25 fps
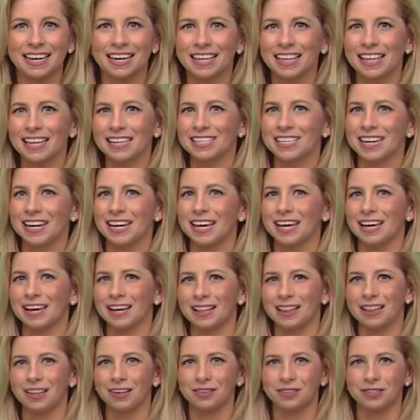Let's take a
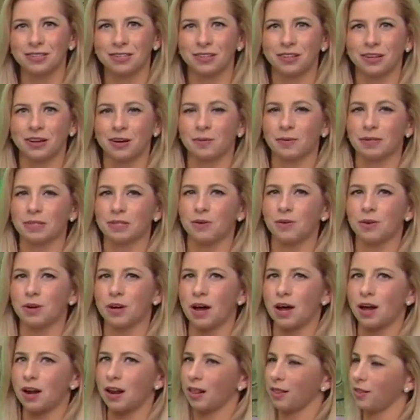closer look at what's going
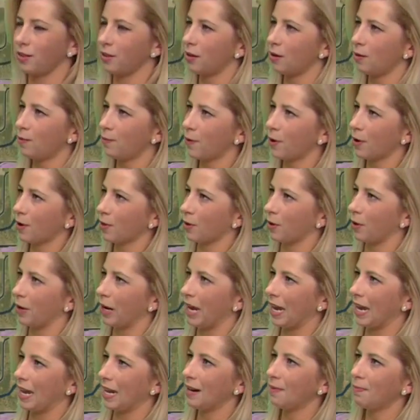on a little further
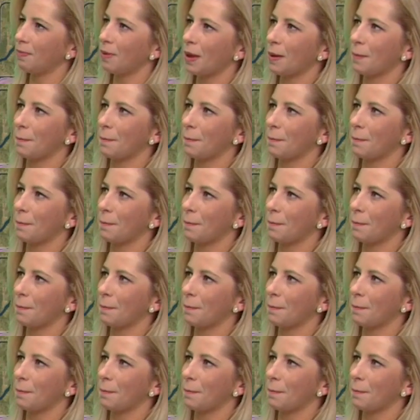in.